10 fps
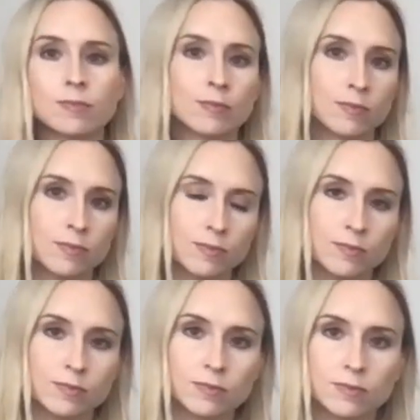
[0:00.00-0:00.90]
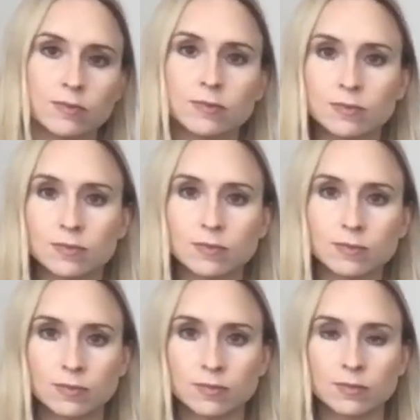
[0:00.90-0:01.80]

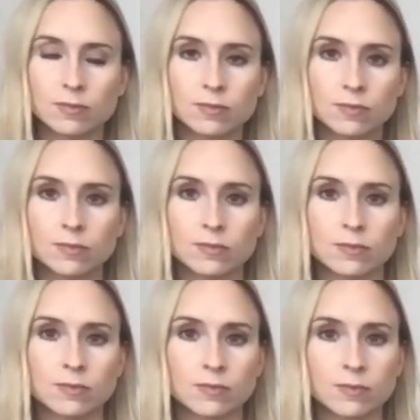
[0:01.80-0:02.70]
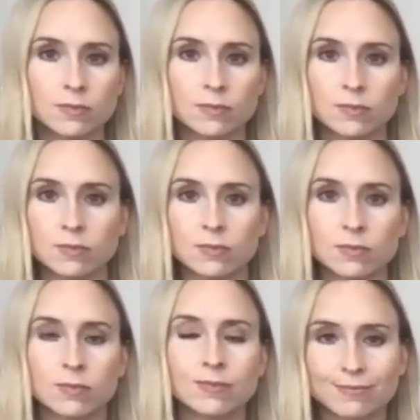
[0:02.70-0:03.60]

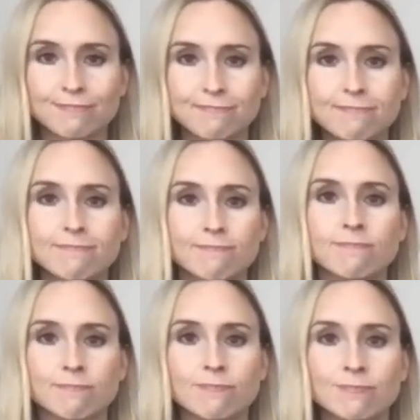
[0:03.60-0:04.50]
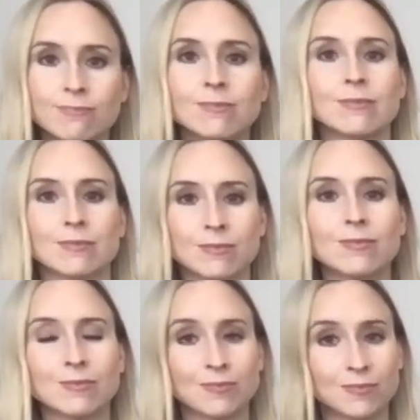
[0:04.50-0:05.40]

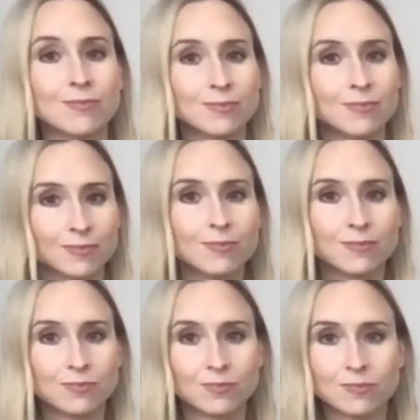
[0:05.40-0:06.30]
No words are spoken by the person on screen.